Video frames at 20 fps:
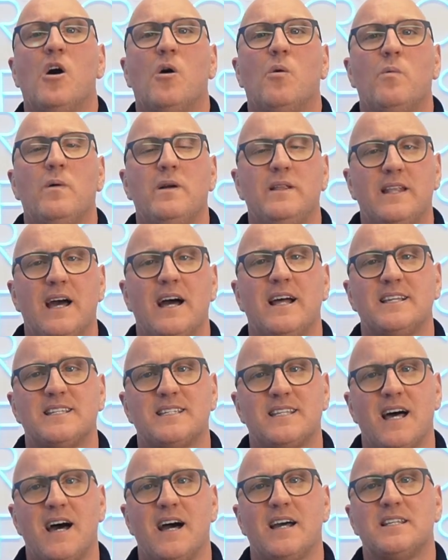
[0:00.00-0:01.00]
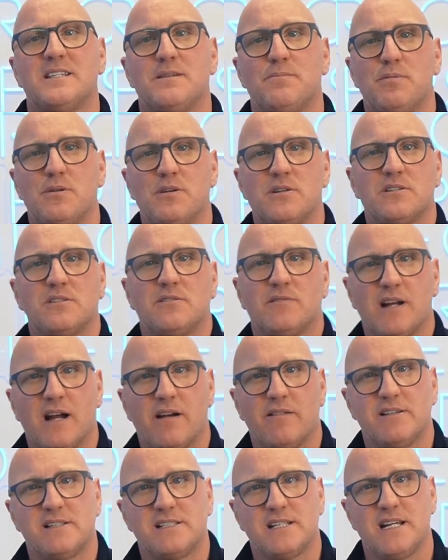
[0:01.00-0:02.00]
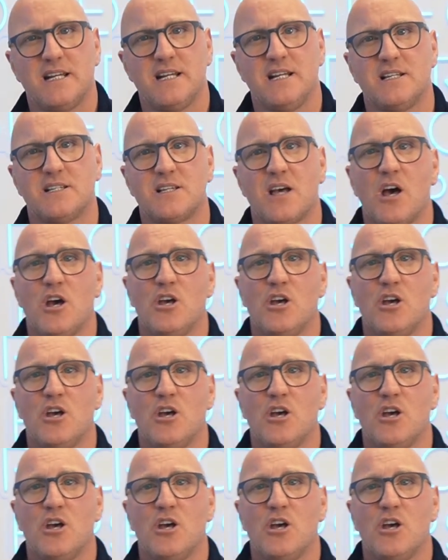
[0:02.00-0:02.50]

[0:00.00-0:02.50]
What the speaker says: with debts tied to personal guarantees,